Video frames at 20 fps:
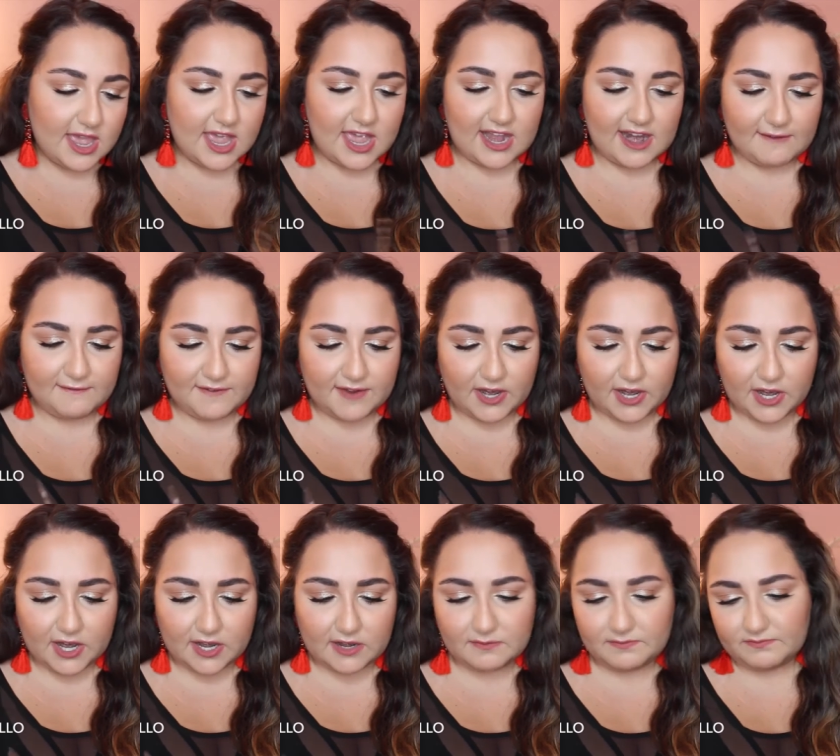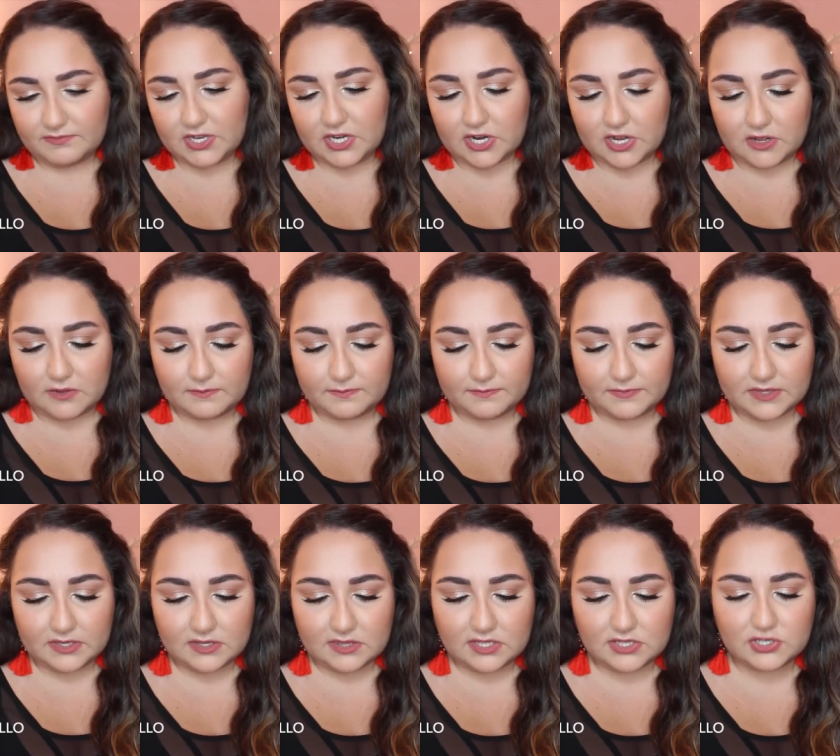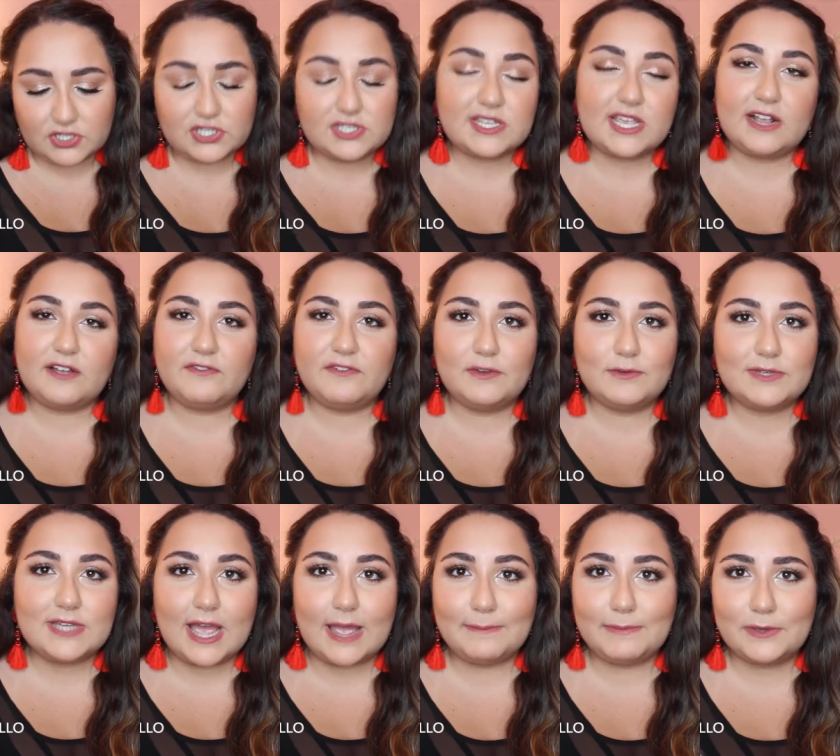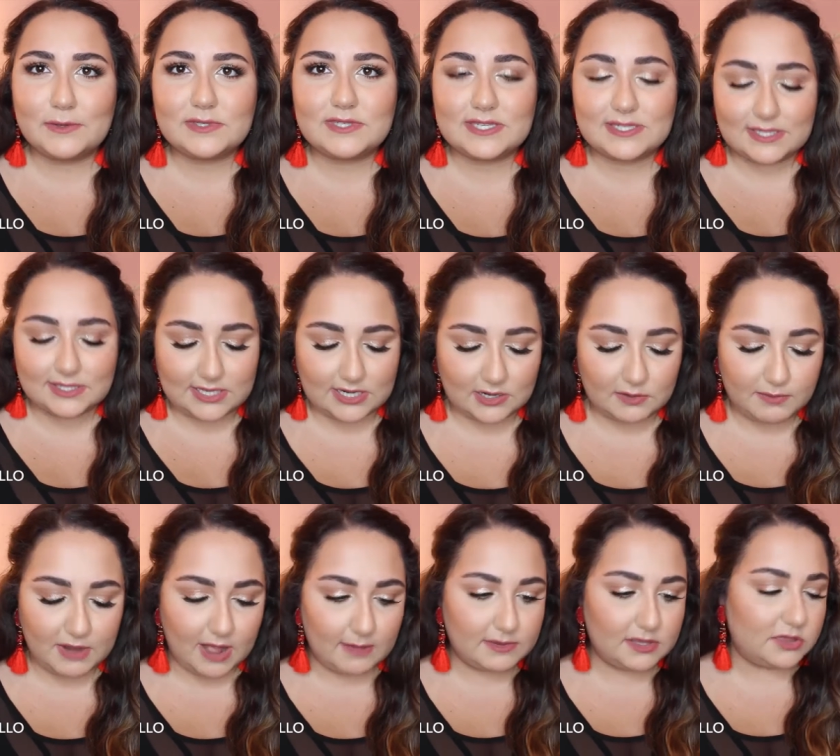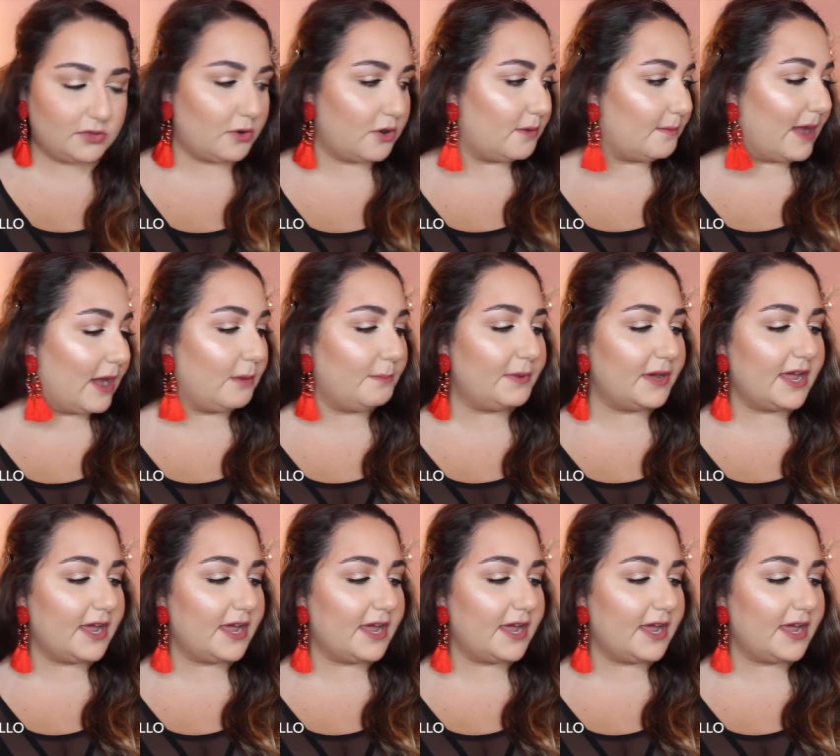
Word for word: And I figured, you know, these are just like a few time uses and then you'd probably throw them out.